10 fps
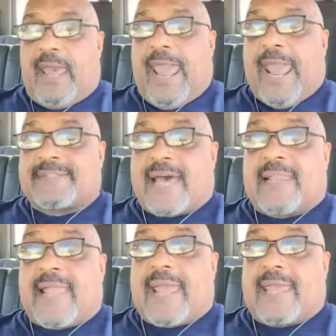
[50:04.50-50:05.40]
As I
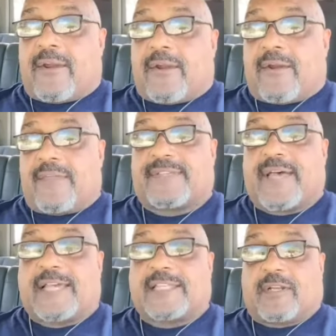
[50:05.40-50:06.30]
lie here in this
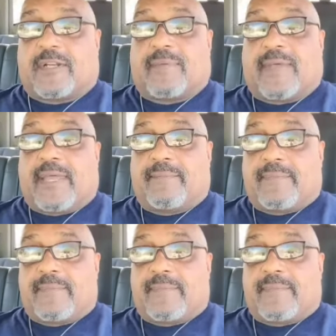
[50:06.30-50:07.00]
hospital bed,